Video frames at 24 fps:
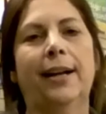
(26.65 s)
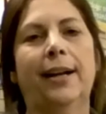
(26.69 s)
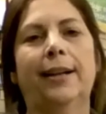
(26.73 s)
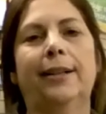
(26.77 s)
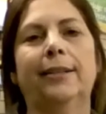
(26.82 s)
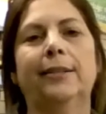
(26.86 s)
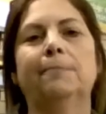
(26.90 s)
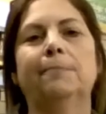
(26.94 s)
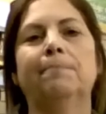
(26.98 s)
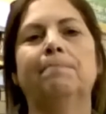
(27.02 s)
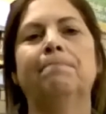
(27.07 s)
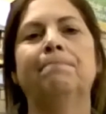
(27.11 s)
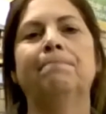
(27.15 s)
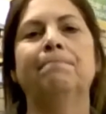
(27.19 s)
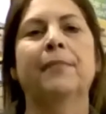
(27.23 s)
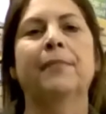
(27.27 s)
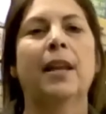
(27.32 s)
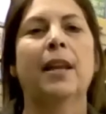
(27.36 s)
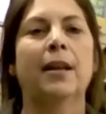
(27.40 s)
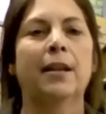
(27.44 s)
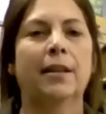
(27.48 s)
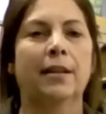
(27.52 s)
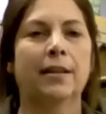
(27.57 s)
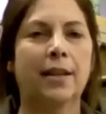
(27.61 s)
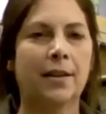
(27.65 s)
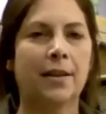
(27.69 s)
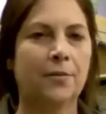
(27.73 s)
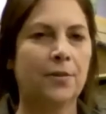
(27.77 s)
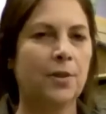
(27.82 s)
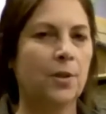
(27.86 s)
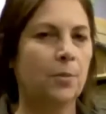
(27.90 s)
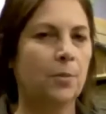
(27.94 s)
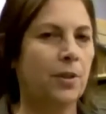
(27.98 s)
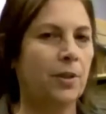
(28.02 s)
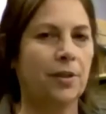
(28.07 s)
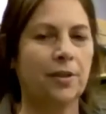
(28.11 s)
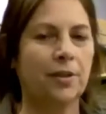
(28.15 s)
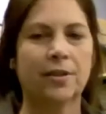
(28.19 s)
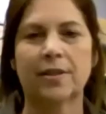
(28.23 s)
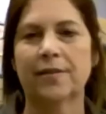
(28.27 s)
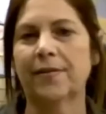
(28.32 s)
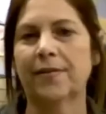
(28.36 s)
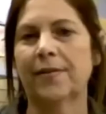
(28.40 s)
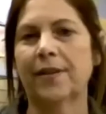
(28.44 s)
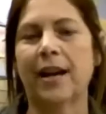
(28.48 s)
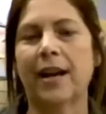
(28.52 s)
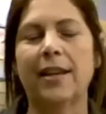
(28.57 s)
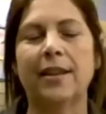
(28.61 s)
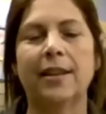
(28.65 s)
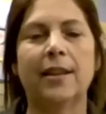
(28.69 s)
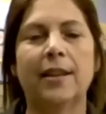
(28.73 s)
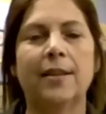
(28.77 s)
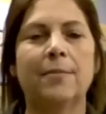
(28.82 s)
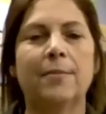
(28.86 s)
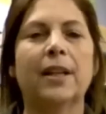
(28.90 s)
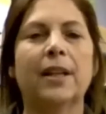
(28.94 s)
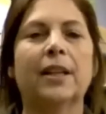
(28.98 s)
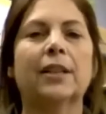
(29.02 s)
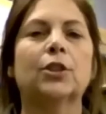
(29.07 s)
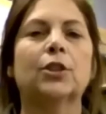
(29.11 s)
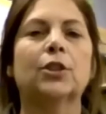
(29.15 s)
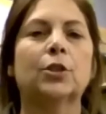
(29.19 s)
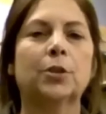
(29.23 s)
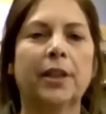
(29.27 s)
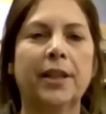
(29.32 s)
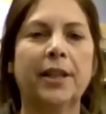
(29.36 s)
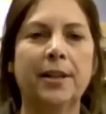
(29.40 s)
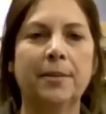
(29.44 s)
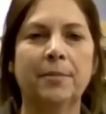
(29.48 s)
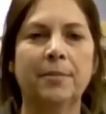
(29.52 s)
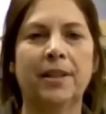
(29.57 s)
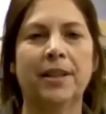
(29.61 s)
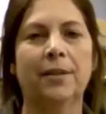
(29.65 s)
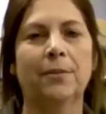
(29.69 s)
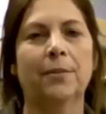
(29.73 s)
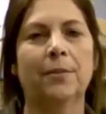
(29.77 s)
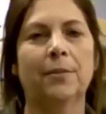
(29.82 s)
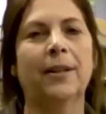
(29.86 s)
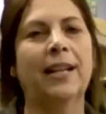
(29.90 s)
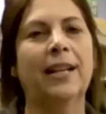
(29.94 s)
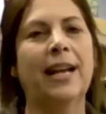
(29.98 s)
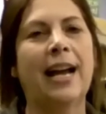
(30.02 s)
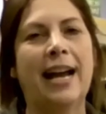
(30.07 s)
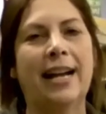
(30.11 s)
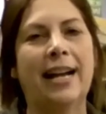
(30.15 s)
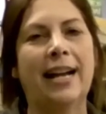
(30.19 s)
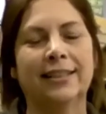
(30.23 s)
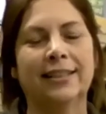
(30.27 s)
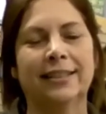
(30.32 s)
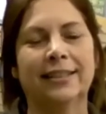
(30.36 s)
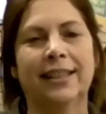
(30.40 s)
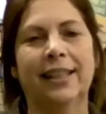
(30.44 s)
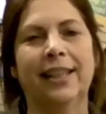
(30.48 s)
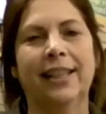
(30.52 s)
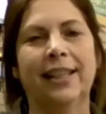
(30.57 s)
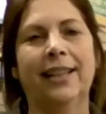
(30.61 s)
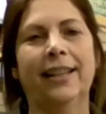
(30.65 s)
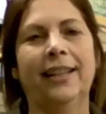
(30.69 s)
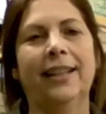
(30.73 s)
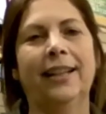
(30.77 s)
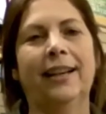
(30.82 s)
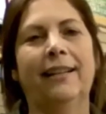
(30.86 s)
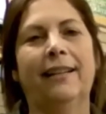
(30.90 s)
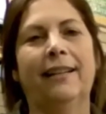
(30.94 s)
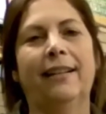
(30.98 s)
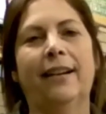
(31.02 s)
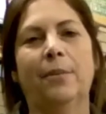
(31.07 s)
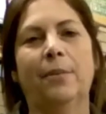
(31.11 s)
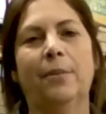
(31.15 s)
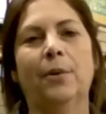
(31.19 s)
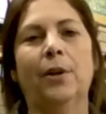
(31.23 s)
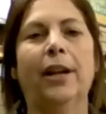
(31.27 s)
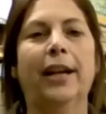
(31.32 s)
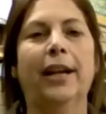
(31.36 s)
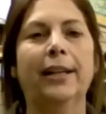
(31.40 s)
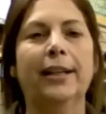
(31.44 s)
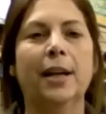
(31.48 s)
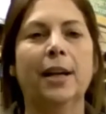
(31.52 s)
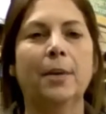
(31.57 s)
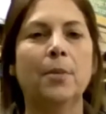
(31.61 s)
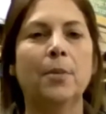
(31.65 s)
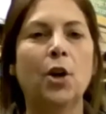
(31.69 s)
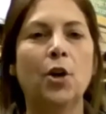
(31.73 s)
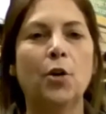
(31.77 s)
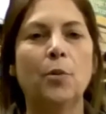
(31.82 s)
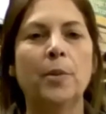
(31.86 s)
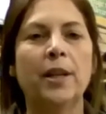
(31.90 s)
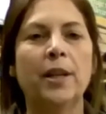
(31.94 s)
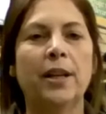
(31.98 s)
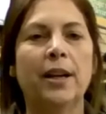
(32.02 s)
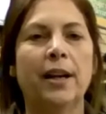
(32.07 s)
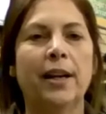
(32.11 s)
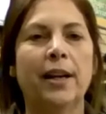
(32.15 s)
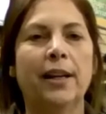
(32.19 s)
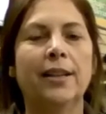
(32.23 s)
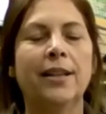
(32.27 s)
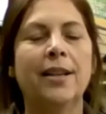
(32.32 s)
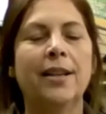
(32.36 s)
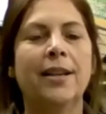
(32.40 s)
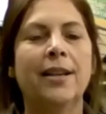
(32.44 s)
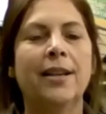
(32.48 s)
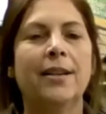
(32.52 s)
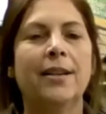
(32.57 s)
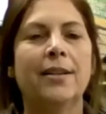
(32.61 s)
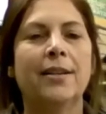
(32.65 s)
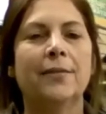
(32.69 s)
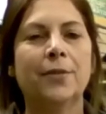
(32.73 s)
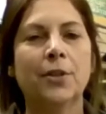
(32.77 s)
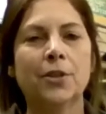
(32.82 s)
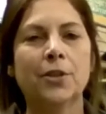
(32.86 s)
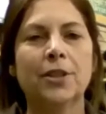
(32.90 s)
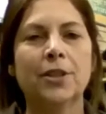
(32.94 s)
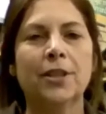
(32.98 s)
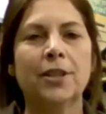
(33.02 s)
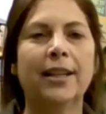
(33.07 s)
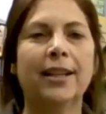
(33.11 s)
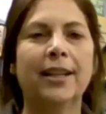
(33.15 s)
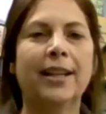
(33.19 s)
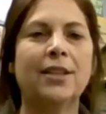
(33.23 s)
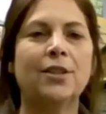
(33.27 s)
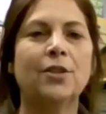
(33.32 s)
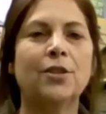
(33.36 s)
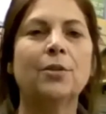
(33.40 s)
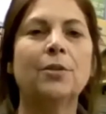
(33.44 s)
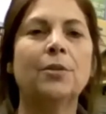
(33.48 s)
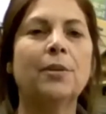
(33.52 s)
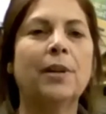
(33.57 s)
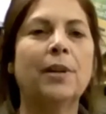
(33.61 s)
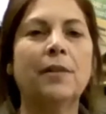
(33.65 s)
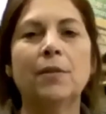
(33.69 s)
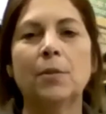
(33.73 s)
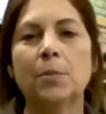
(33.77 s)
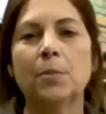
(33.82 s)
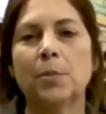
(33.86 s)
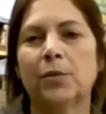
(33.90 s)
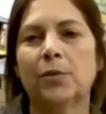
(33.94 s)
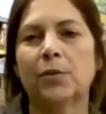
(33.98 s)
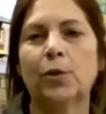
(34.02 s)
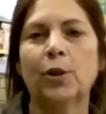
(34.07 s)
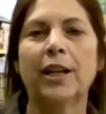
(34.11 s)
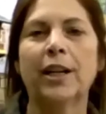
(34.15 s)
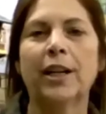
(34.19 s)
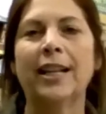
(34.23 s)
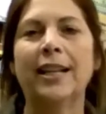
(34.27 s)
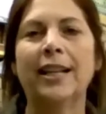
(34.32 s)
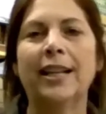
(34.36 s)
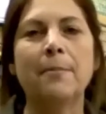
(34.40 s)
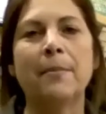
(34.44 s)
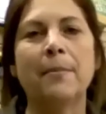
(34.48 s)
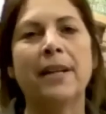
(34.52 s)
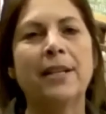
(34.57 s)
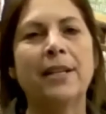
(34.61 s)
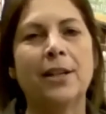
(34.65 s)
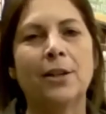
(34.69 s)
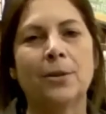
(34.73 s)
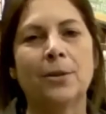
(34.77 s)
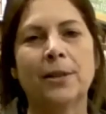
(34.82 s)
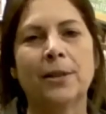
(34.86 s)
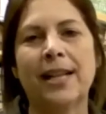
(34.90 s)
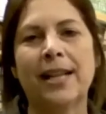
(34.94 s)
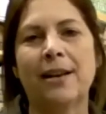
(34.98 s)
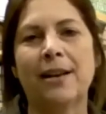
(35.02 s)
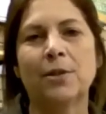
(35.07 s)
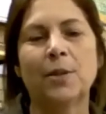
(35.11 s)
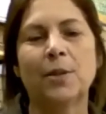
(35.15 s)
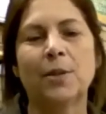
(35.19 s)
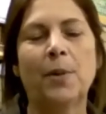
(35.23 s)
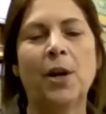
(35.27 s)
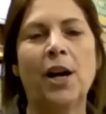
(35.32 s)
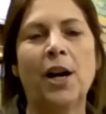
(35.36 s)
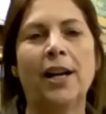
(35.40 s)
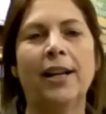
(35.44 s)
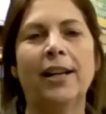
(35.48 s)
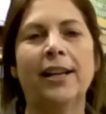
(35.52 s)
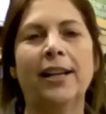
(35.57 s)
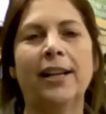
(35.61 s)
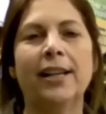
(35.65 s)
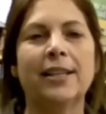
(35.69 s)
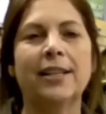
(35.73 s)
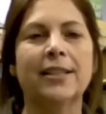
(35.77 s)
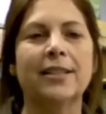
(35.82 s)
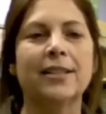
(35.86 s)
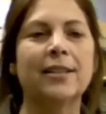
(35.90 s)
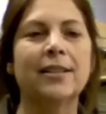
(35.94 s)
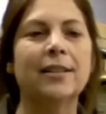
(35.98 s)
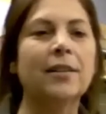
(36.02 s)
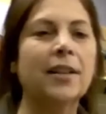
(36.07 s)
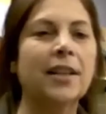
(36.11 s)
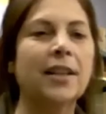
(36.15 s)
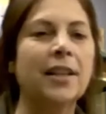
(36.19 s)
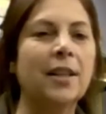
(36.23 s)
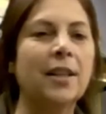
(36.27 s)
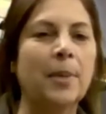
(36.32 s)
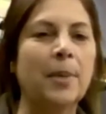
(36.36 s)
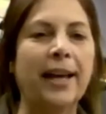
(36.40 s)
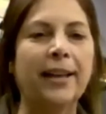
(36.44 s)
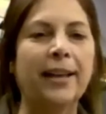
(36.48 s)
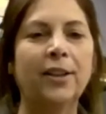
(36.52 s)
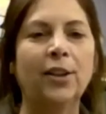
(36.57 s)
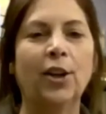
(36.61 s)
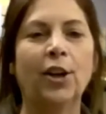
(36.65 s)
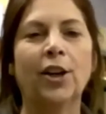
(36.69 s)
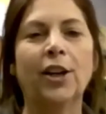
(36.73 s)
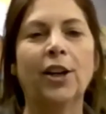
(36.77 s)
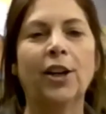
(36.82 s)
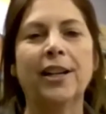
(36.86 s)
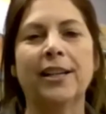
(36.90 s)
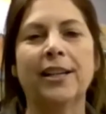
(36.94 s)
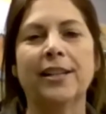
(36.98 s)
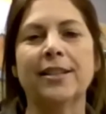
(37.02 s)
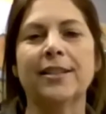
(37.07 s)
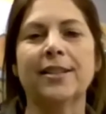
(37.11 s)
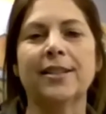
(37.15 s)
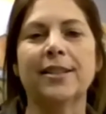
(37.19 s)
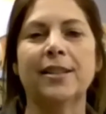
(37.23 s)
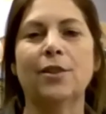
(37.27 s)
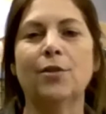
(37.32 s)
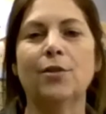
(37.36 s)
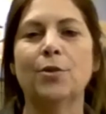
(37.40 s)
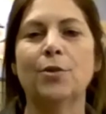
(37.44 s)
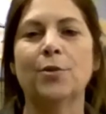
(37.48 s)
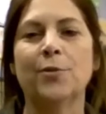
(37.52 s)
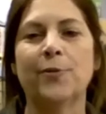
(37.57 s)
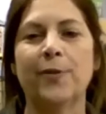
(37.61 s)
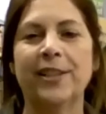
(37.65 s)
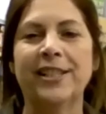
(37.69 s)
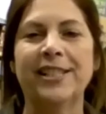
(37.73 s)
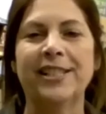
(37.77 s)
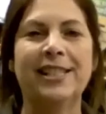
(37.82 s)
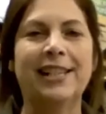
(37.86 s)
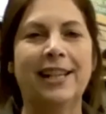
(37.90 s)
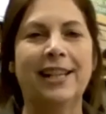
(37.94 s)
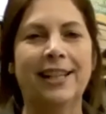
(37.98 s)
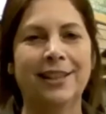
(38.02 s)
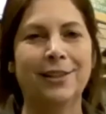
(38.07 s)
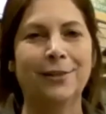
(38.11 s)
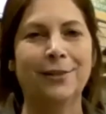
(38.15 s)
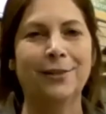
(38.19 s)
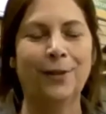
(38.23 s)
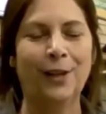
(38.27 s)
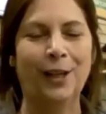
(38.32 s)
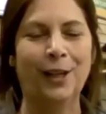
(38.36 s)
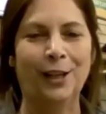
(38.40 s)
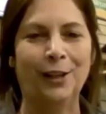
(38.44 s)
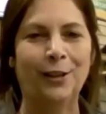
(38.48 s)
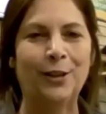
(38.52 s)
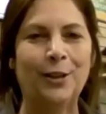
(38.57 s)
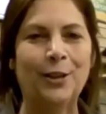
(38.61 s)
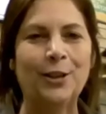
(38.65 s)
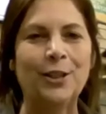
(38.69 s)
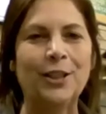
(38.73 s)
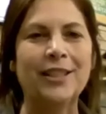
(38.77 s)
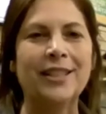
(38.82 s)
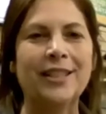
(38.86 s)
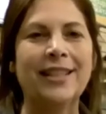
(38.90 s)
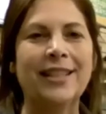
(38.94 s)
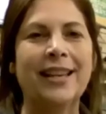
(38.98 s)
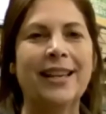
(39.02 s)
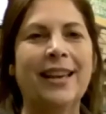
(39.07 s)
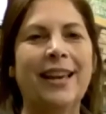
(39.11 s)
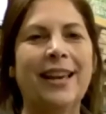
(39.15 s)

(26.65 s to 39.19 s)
Um, love the birds, find them extremely relaxing. Uh, when I come home at night, First thing I do, even before I let my dogs out to potty, is look in the backyard and see who's visiting the feeders.